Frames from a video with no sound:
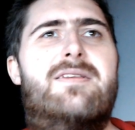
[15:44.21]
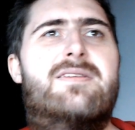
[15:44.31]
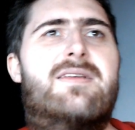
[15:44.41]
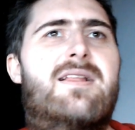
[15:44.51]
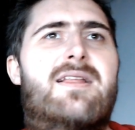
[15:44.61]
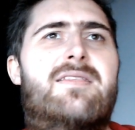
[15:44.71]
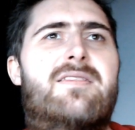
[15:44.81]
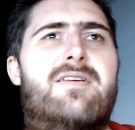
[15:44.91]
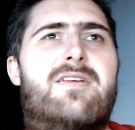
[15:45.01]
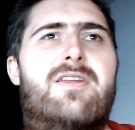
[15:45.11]
is click
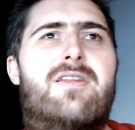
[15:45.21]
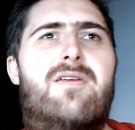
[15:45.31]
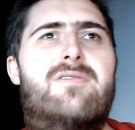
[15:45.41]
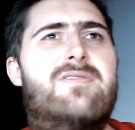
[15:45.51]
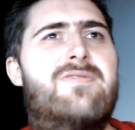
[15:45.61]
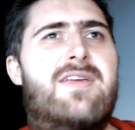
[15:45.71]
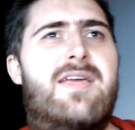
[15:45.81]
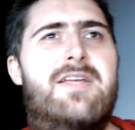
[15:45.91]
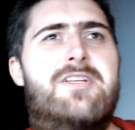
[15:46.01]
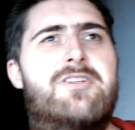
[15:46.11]
the
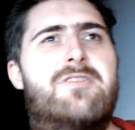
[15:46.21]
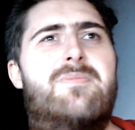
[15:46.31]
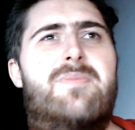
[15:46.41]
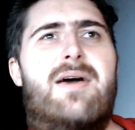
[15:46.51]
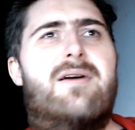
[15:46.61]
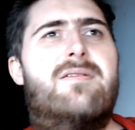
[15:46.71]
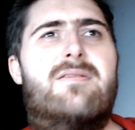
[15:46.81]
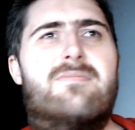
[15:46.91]
notification bell.